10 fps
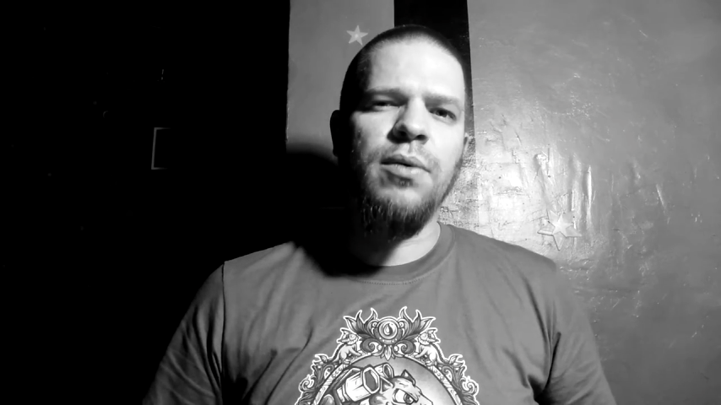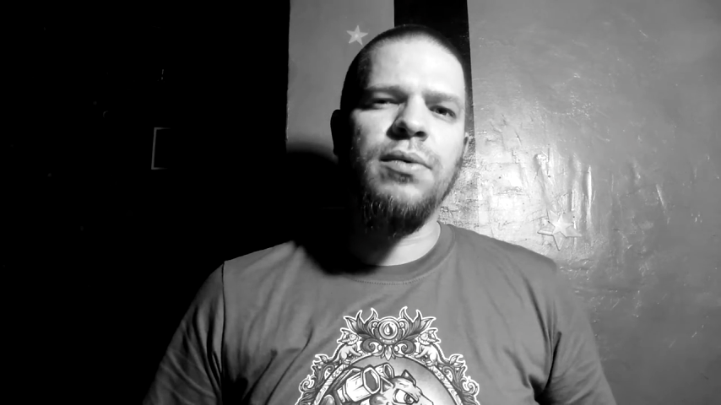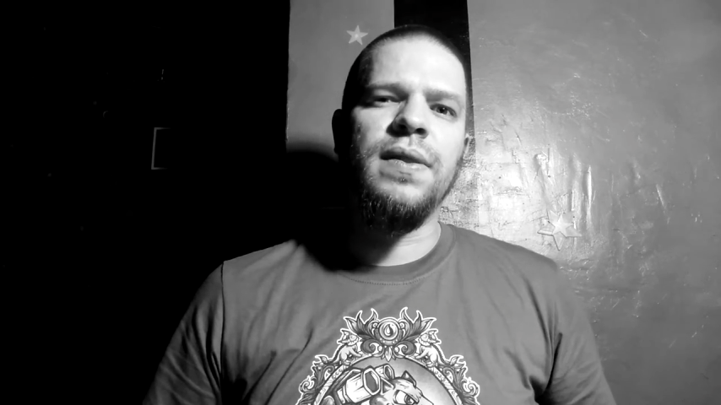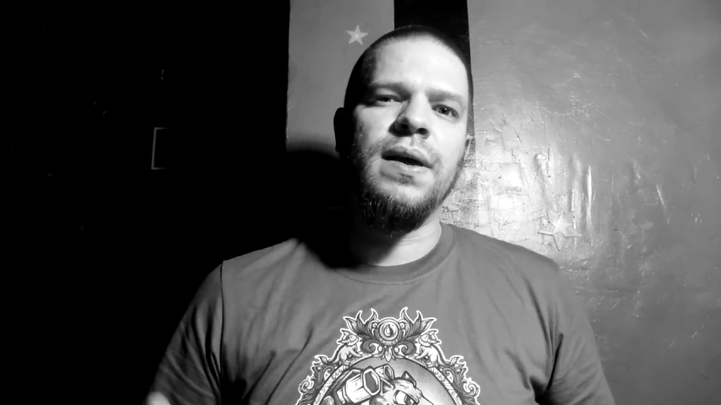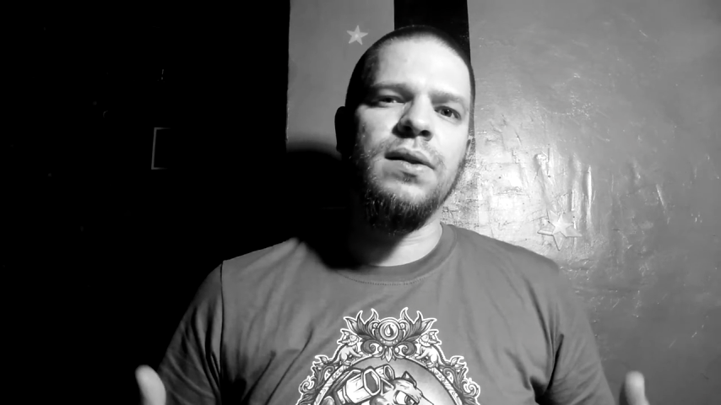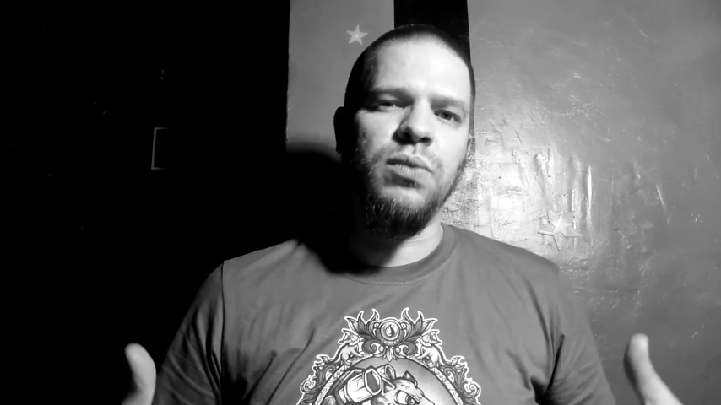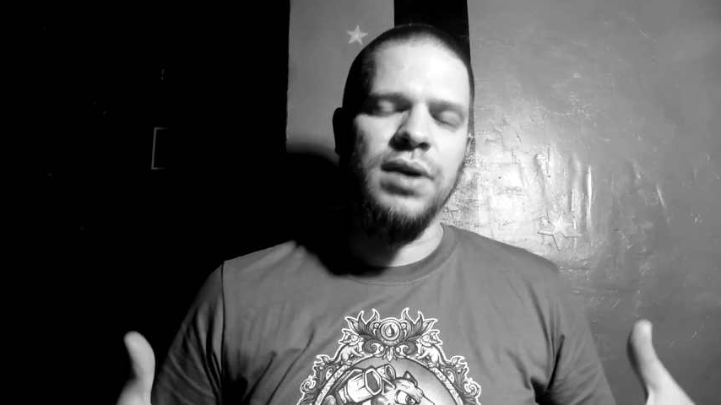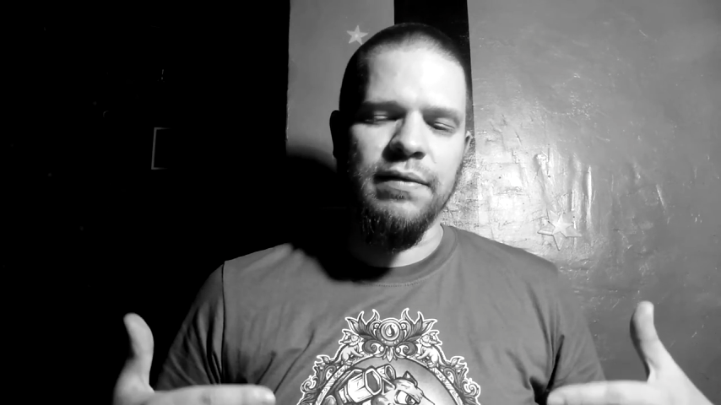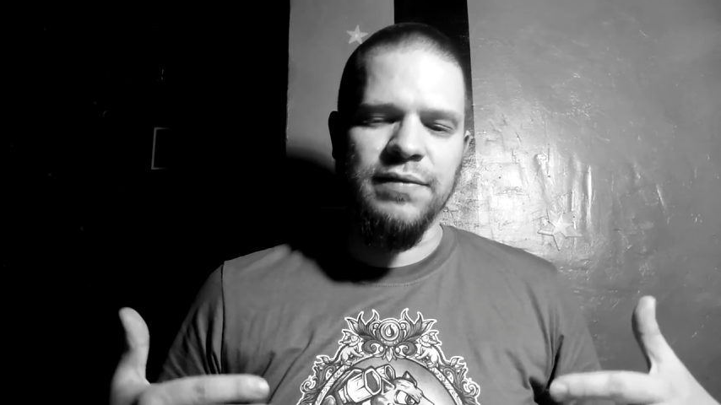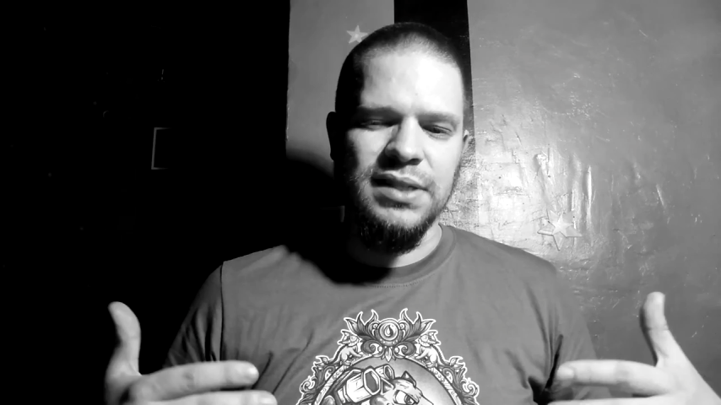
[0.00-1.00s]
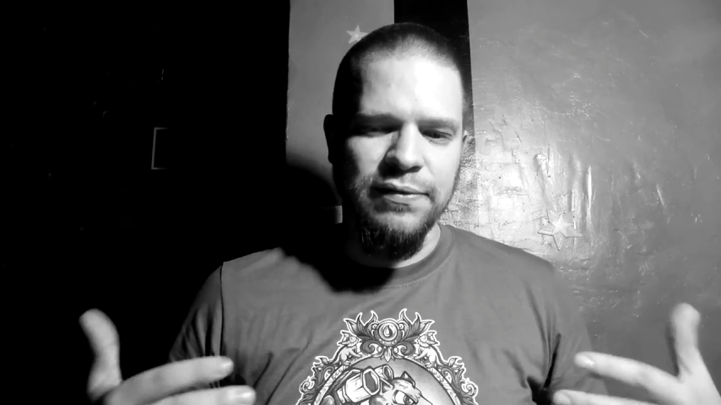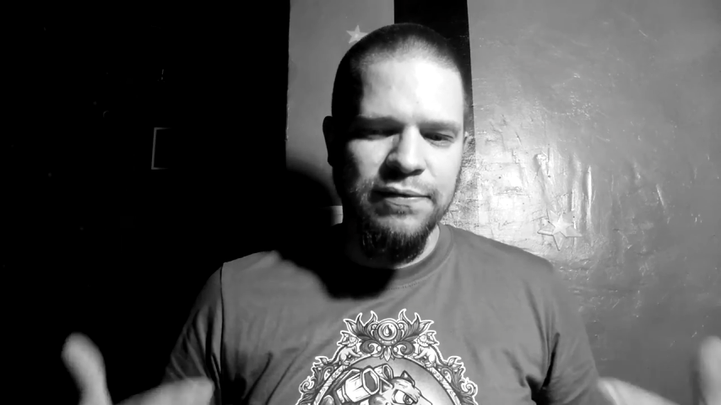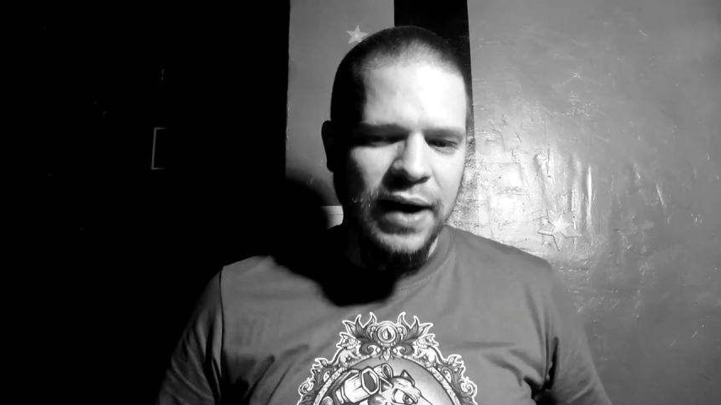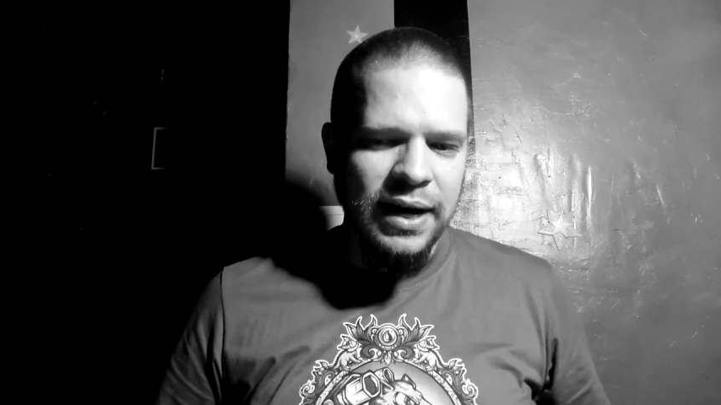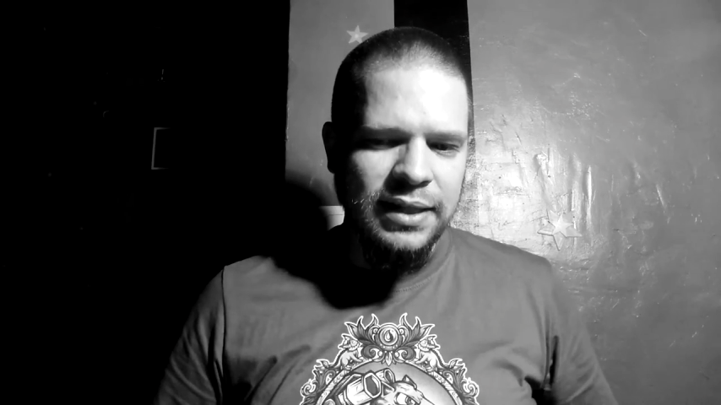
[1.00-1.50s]
that we have
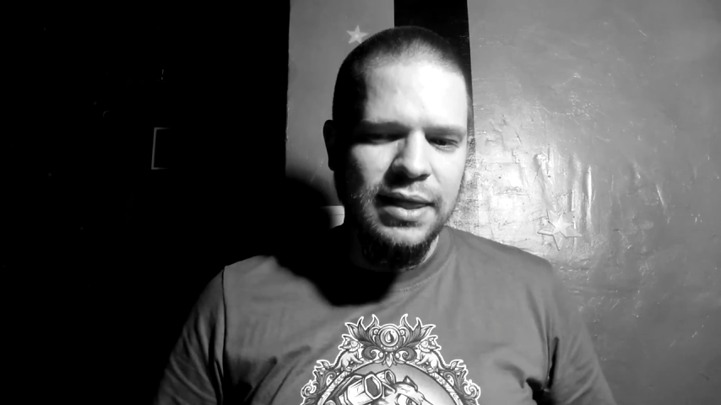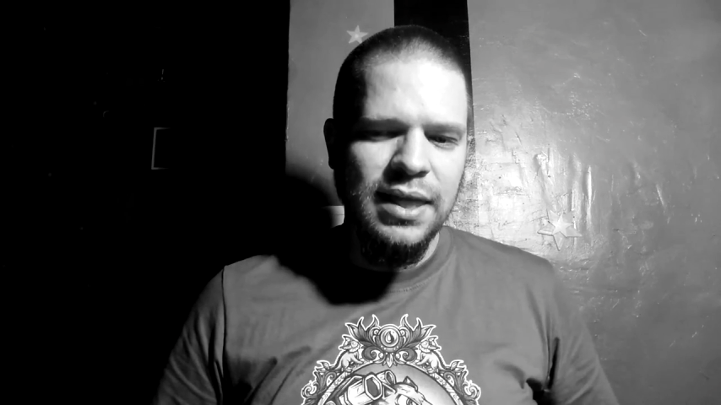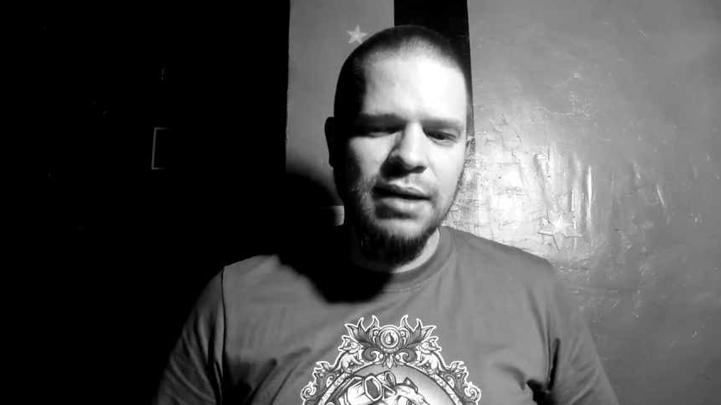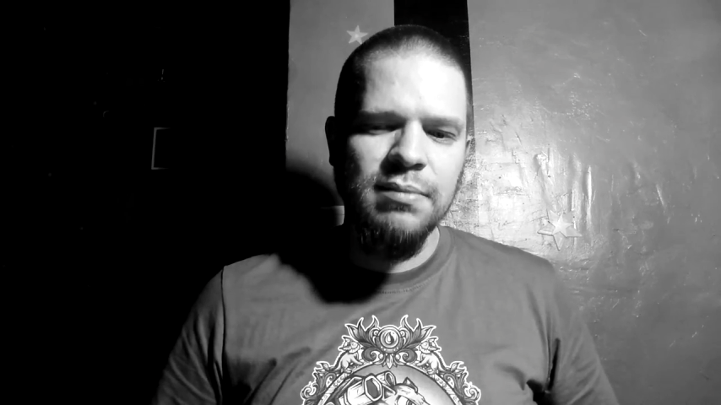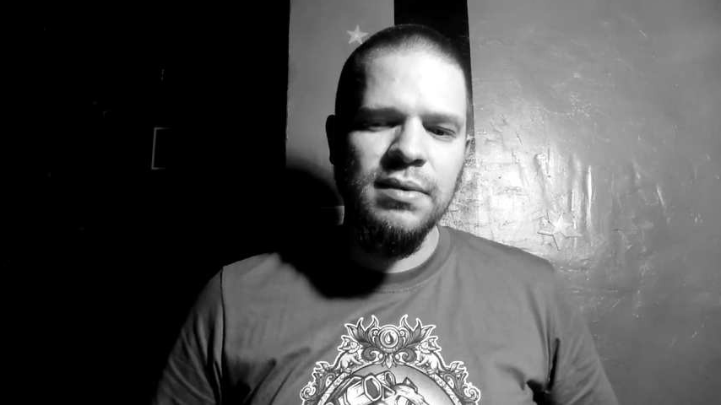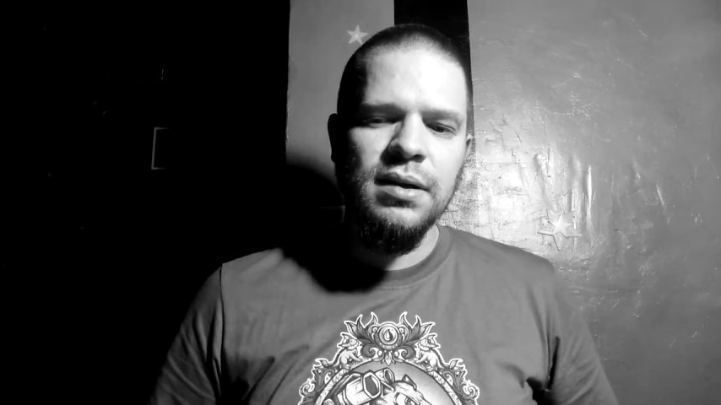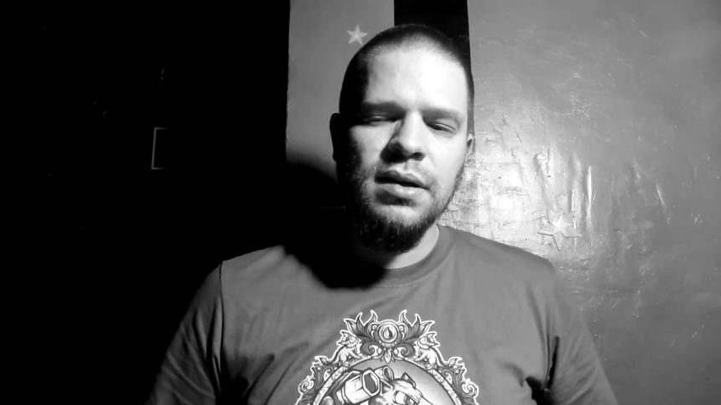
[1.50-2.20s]
defined them,